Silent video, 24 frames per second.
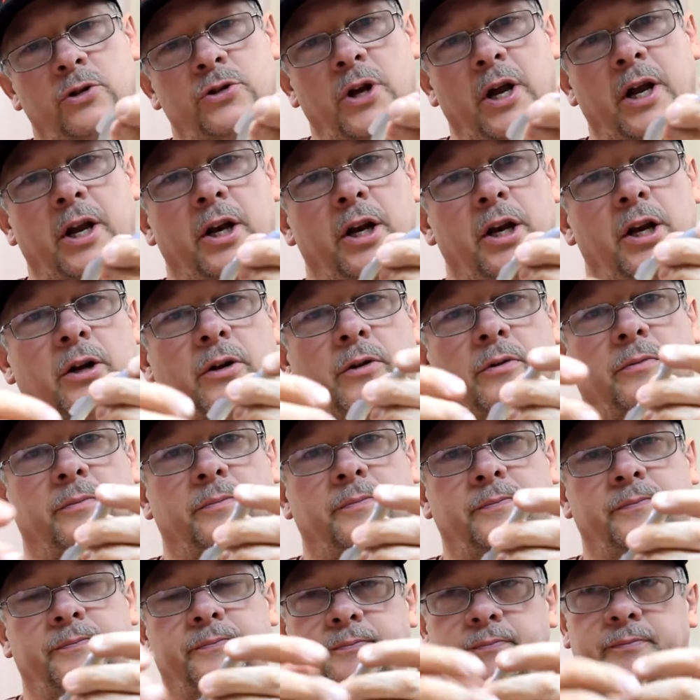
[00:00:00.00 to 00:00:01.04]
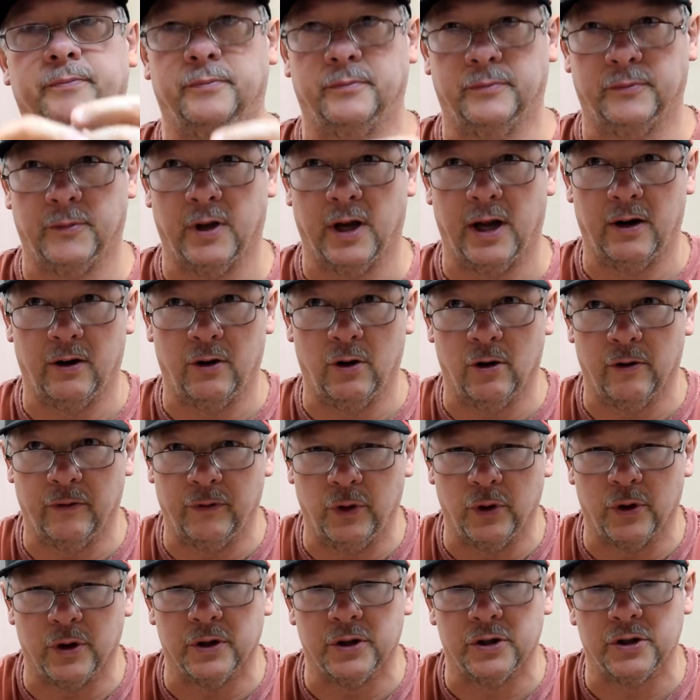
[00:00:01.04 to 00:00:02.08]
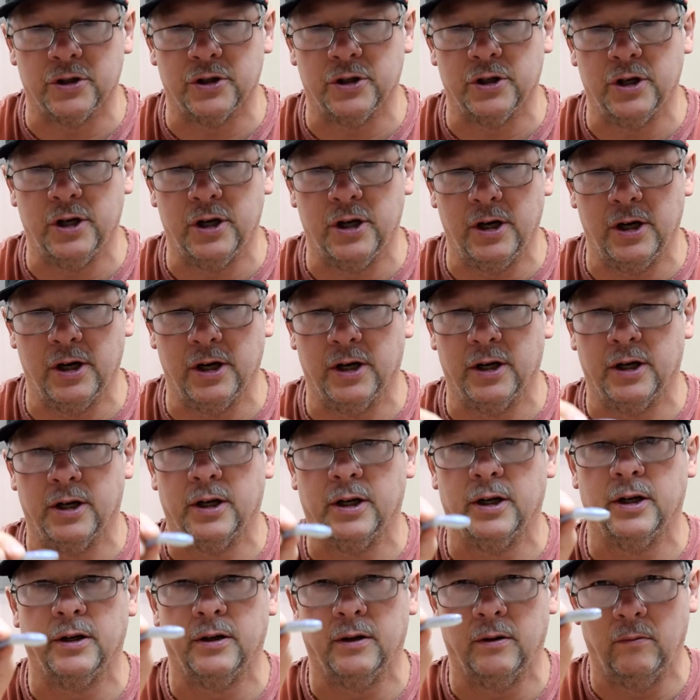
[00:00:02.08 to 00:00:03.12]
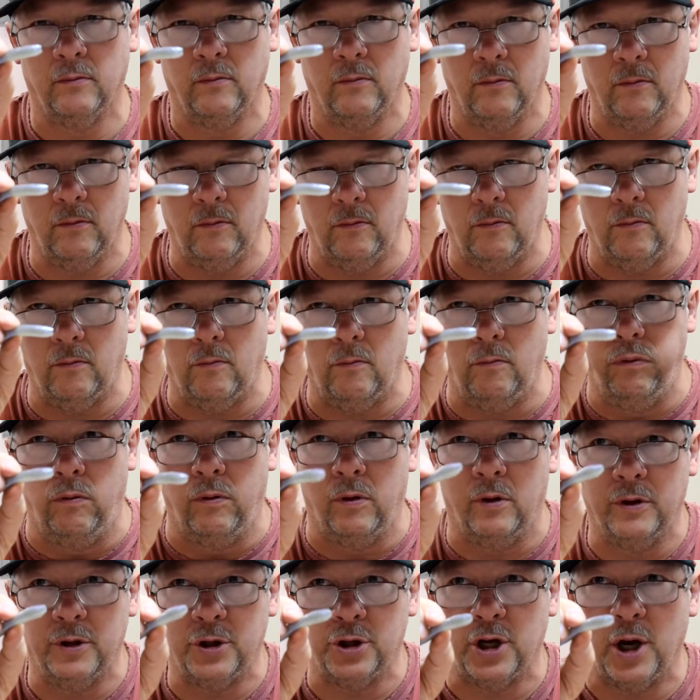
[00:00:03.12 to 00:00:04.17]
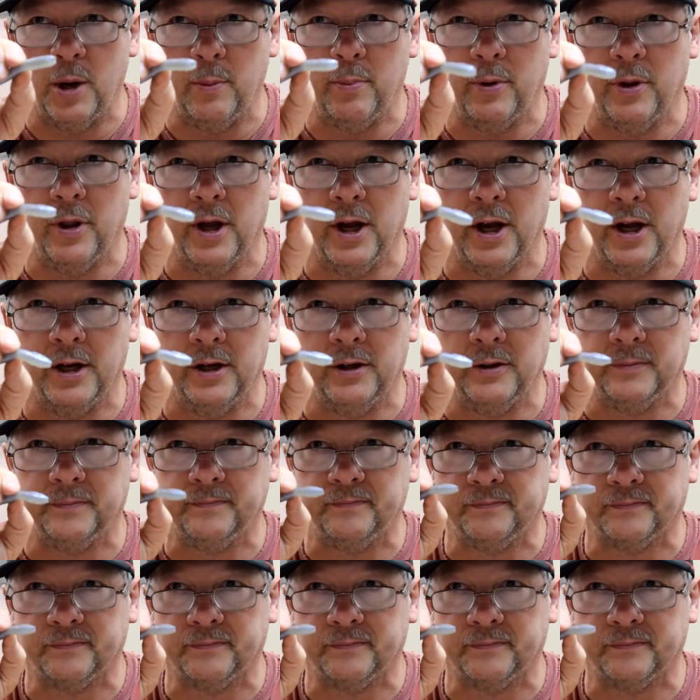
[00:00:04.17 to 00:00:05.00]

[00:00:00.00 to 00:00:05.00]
like an eel. I don't know if you can see the shape of the head.